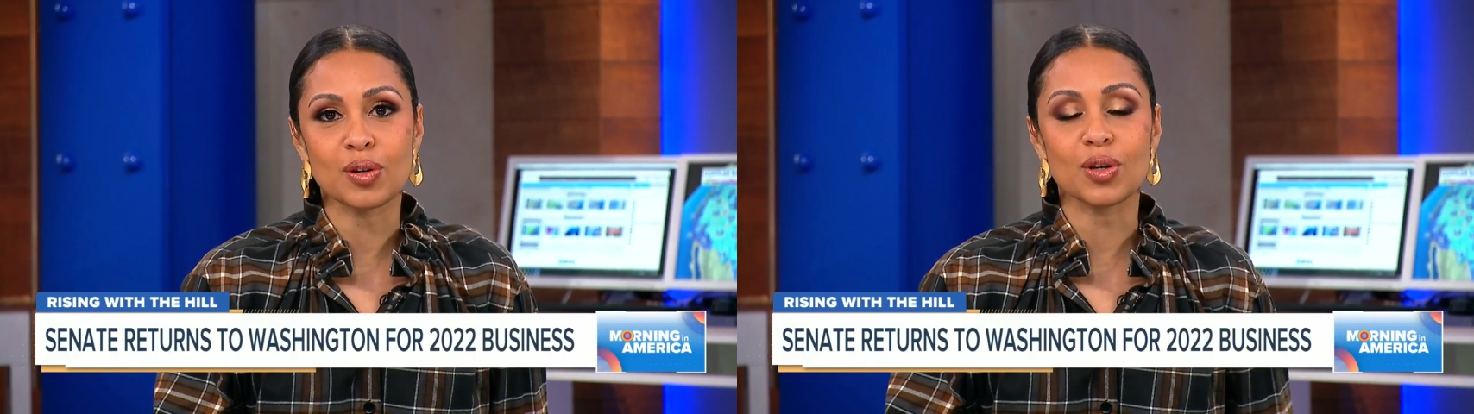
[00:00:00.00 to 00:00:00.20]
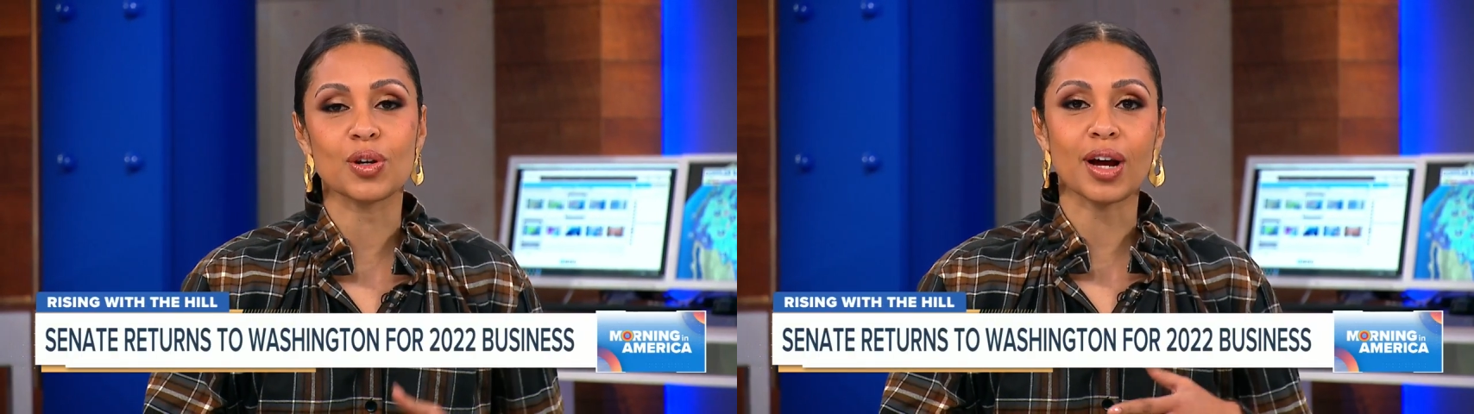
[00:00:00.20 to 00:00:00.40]

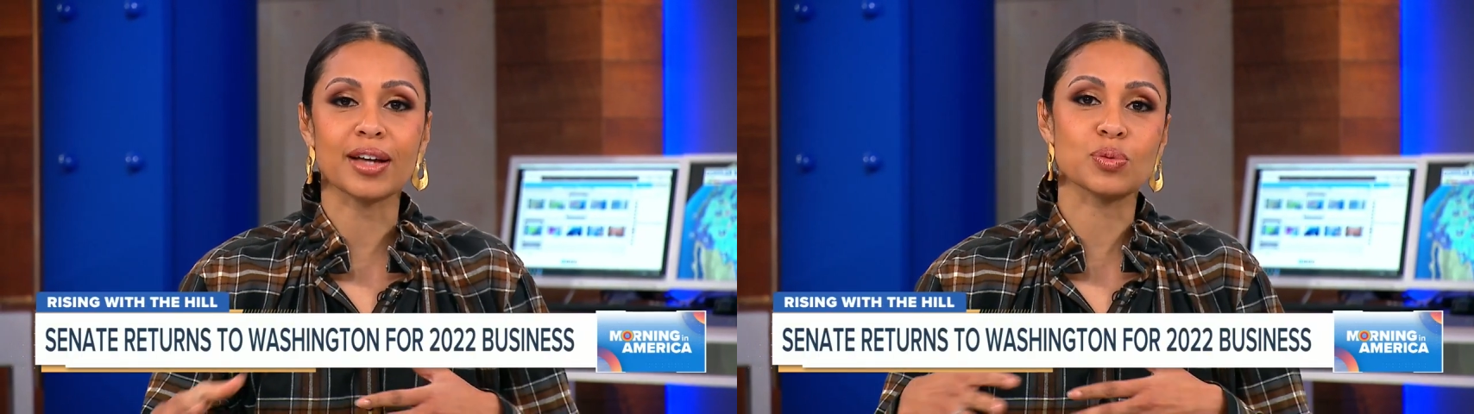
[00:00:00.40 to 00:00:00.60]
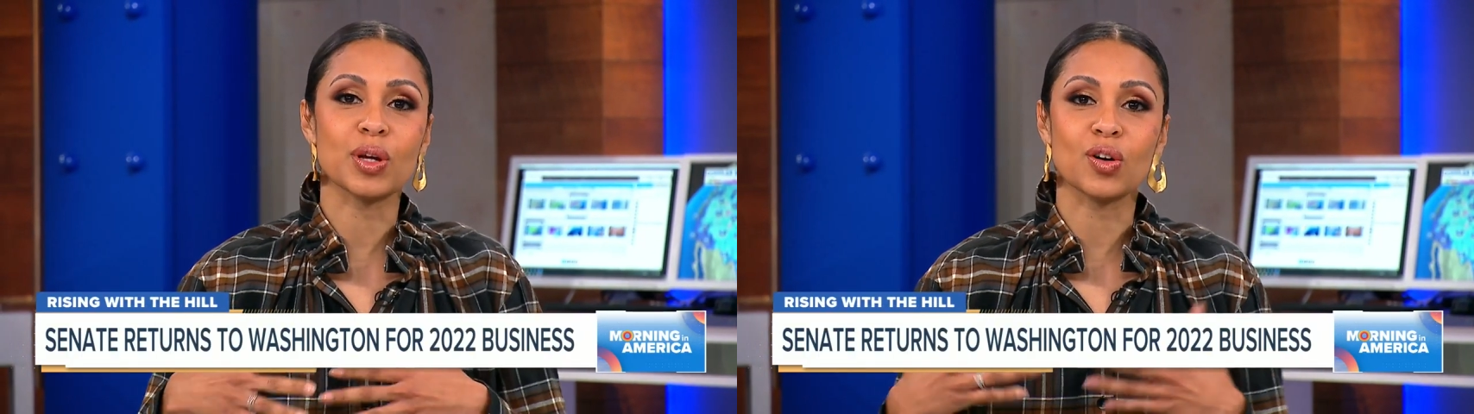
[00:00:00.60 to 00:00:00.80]
new year
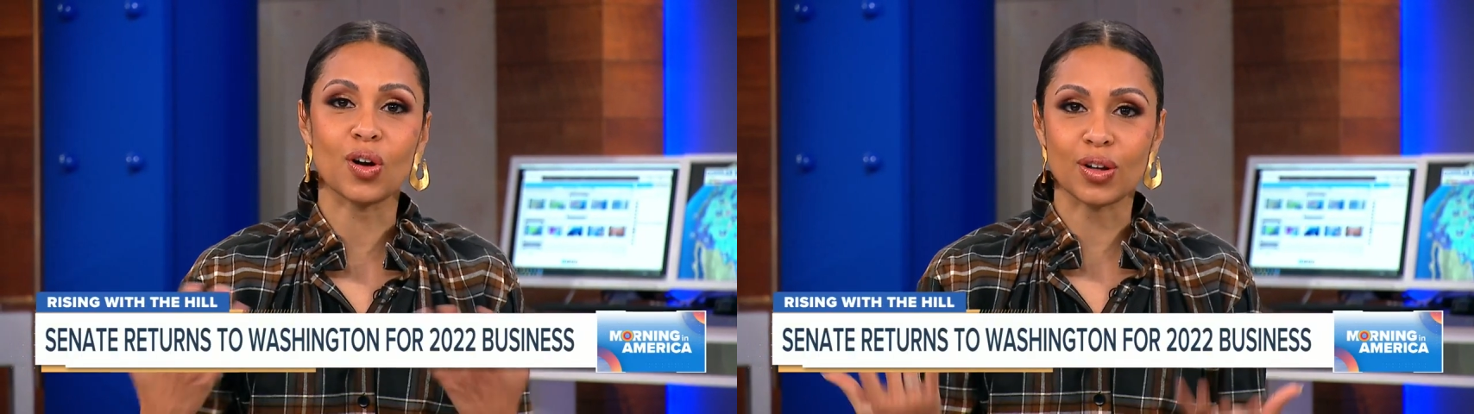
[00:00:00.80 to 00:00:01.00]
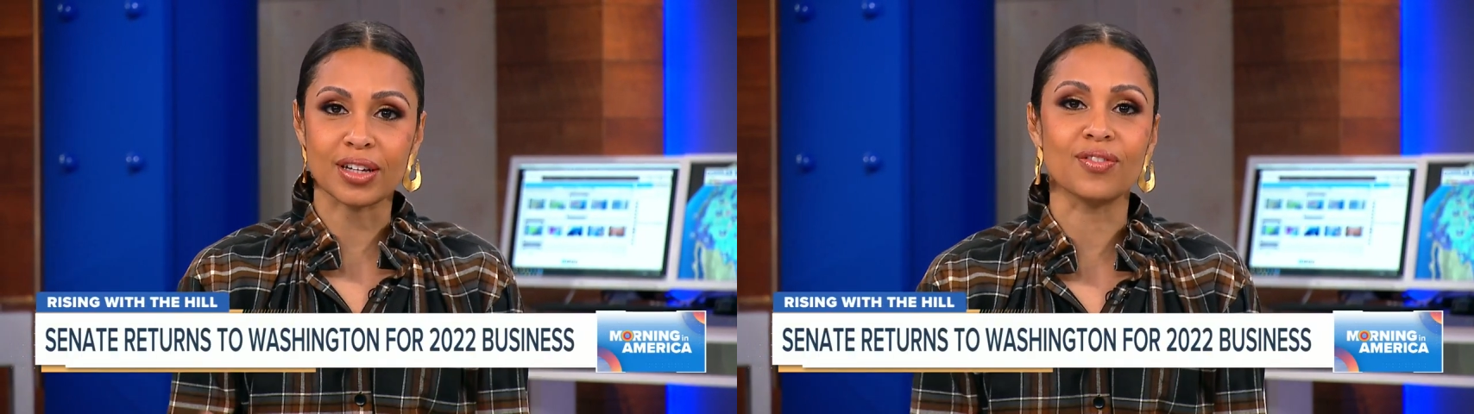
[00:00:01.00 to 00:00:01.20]
as we are
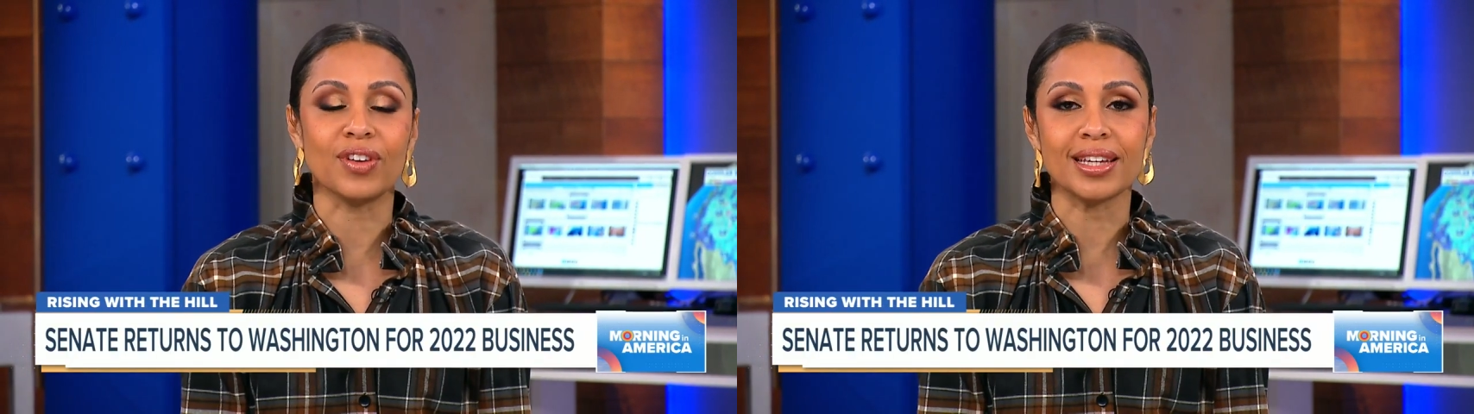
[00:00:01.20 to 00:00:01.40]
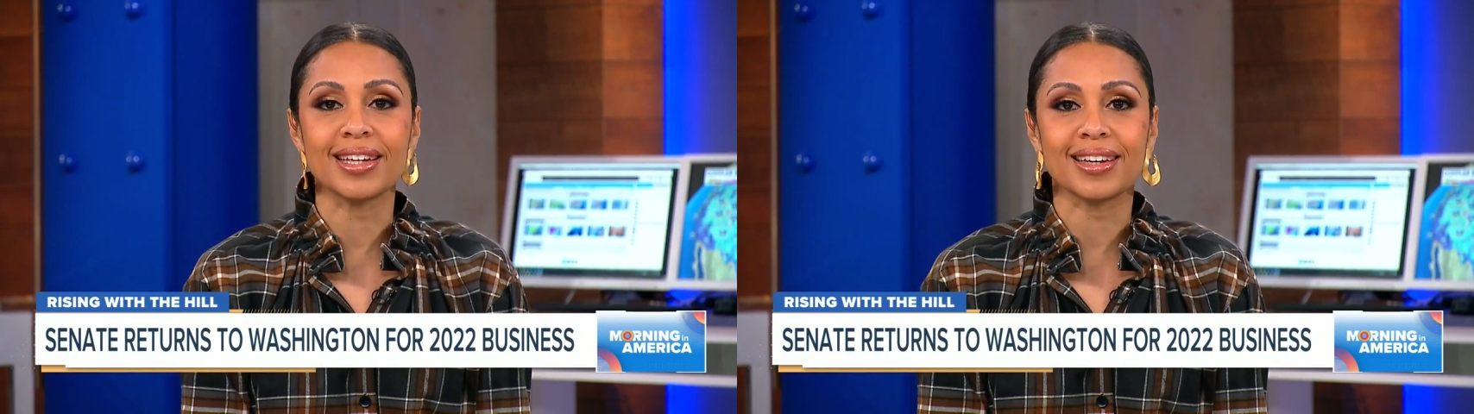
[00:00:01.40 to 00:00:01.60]
all
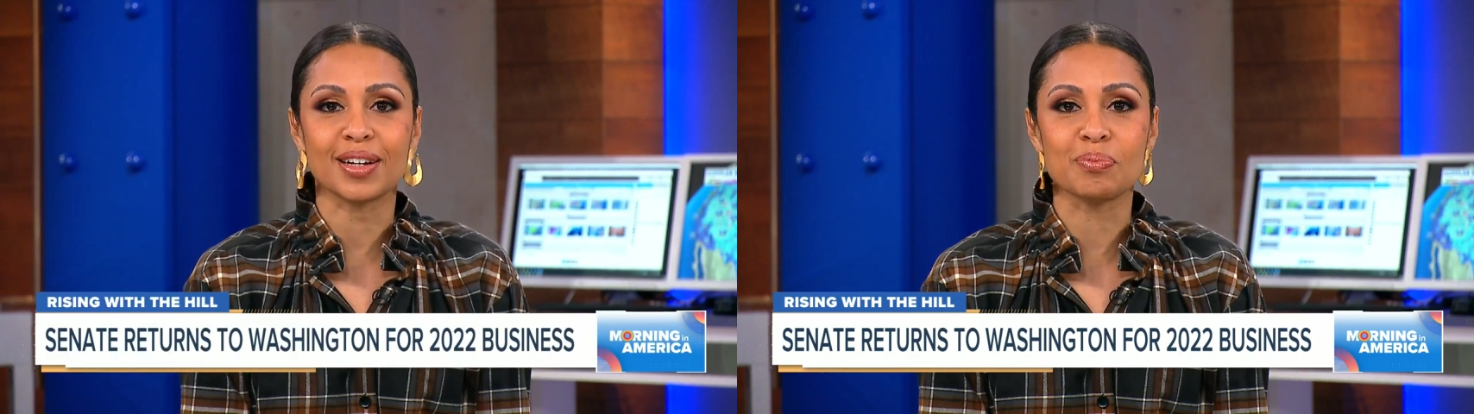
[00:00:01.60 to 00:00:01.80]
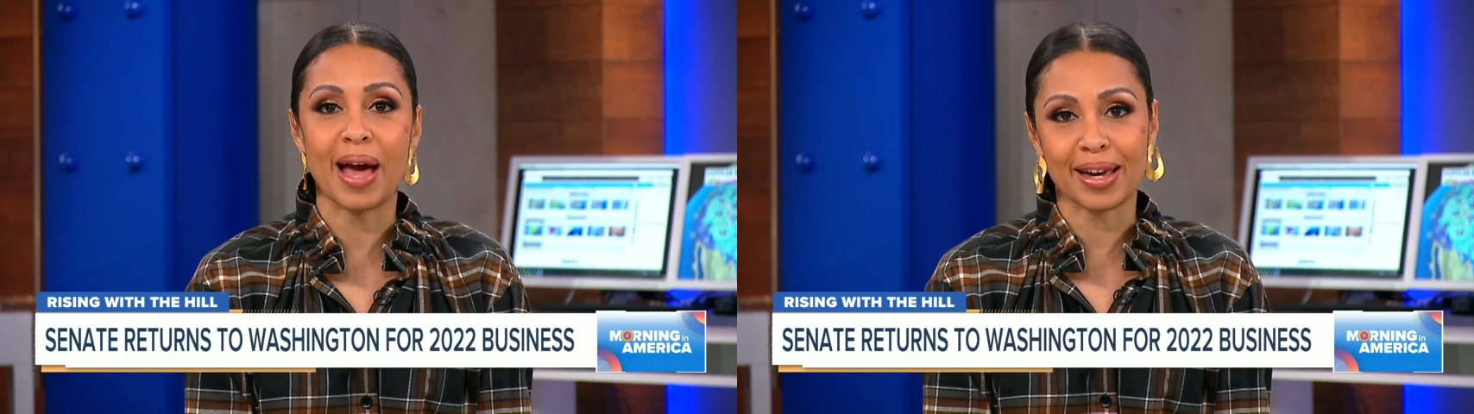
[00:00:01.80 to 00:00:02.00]
convening
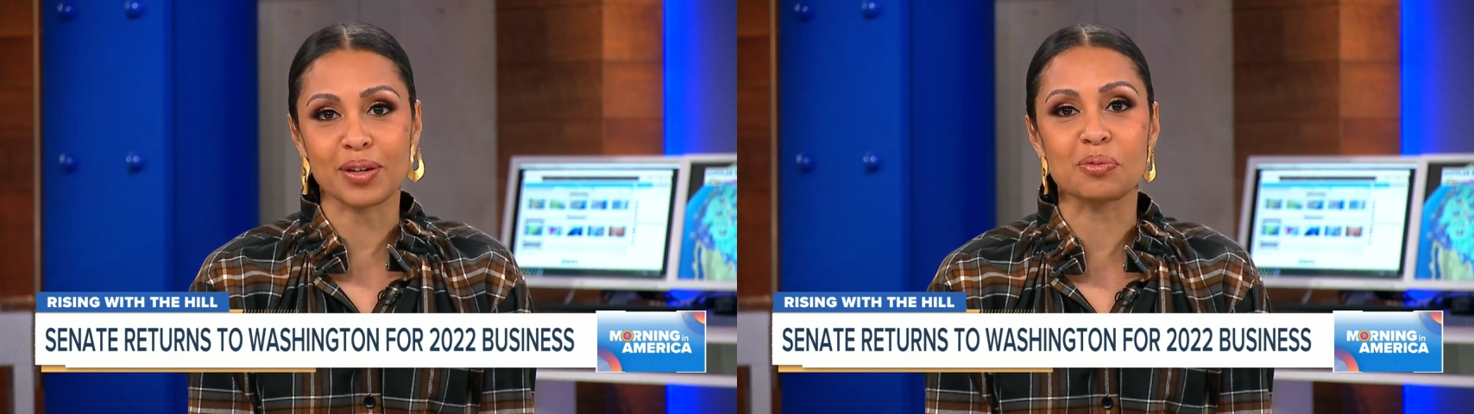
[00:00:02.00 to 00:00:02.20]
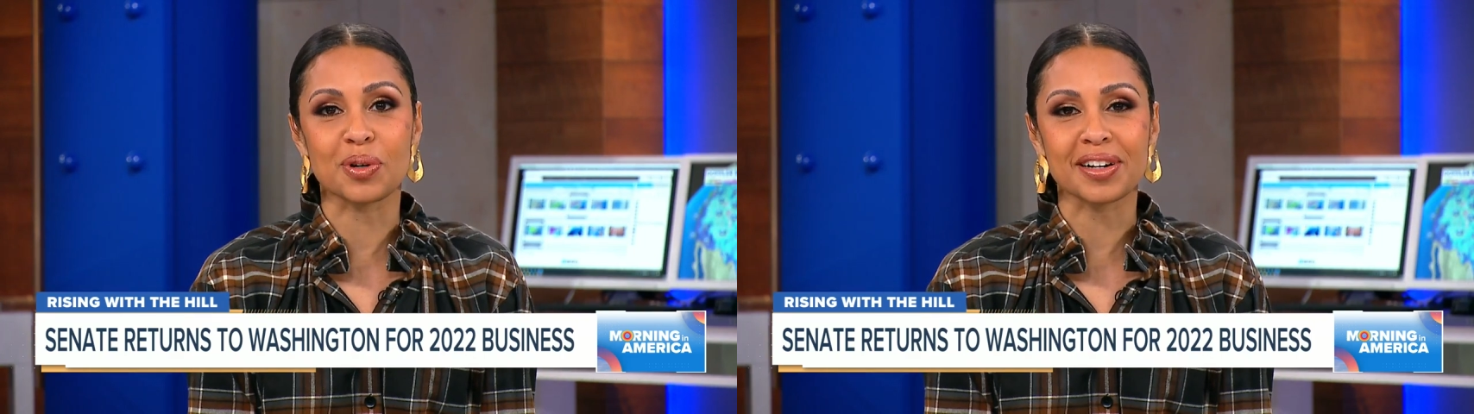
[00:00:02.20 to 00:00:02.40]
back
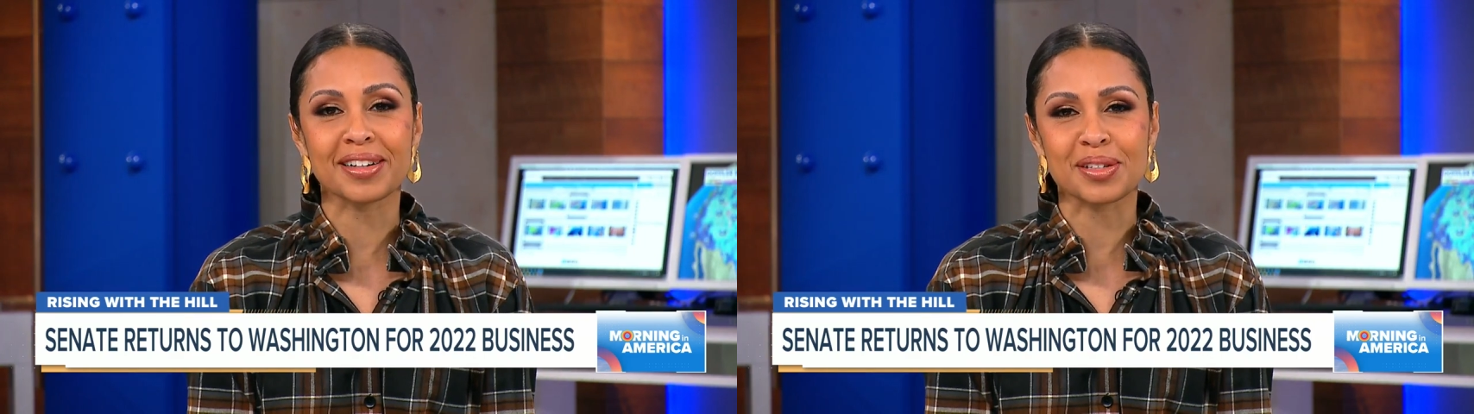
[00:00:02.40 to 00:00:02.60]
at work,